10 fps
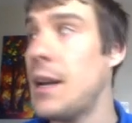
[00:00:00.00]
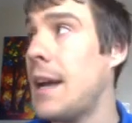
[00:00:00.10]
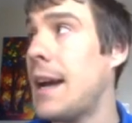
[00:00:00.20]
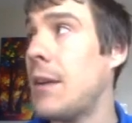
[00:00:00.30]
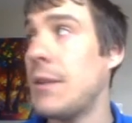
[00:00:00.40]

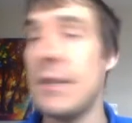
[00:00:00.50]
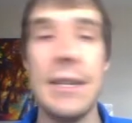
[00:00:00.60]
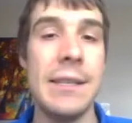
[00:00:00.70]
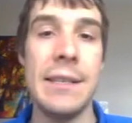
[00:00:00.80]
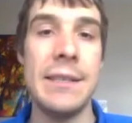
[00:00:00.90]
how this
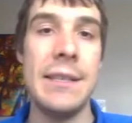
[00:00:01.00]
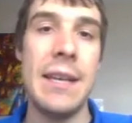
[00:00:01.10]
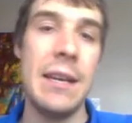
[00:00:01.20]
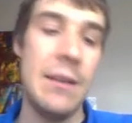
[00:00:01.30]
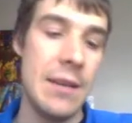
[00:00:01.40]
lets us
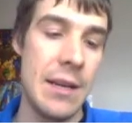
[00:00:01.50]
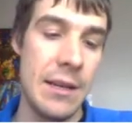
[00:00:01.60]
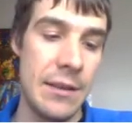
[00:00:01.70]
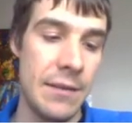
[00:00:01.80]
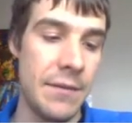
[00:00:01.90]
date
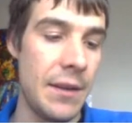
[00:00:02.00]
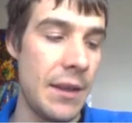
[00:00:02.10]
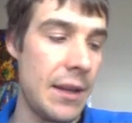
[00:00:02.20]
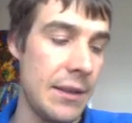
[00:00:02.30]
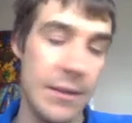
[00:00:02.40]
different
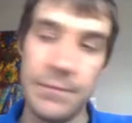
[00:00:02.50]
things.